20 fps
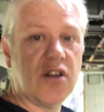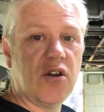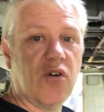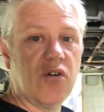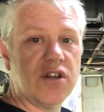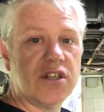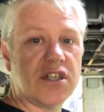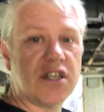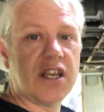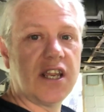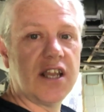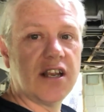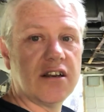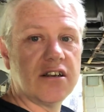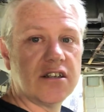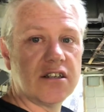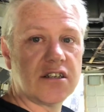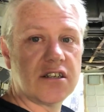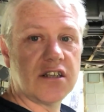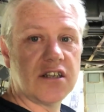noise in here
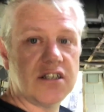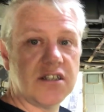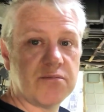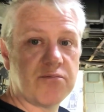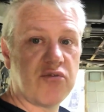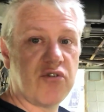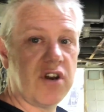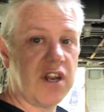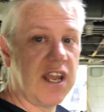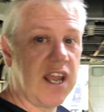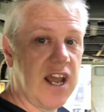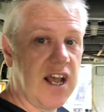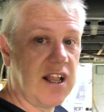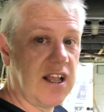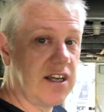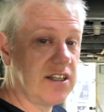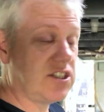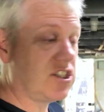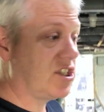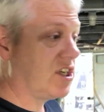is pretty
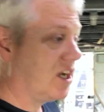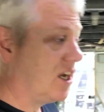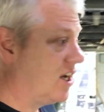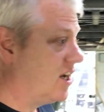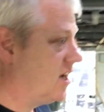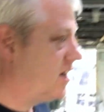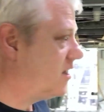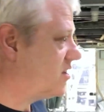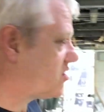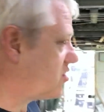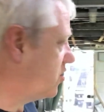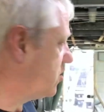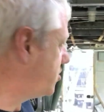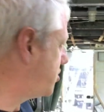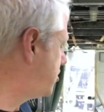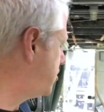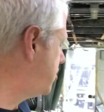hellish. It's got